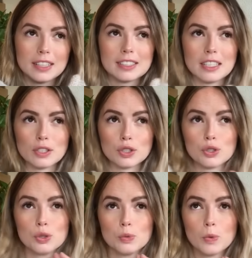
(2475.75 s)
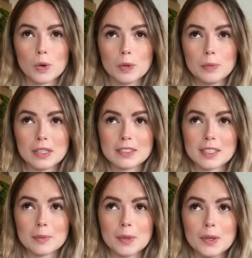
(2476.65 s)
That's either too warm in the
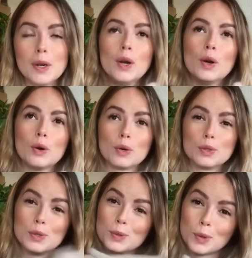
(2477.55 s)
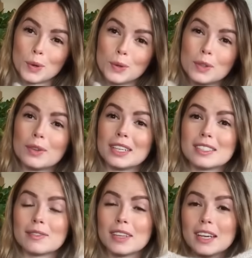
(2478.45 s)
summer or too cold the
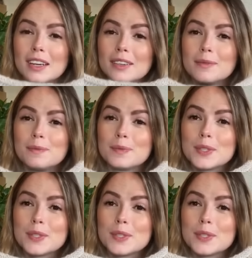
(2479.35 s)
rest of the year.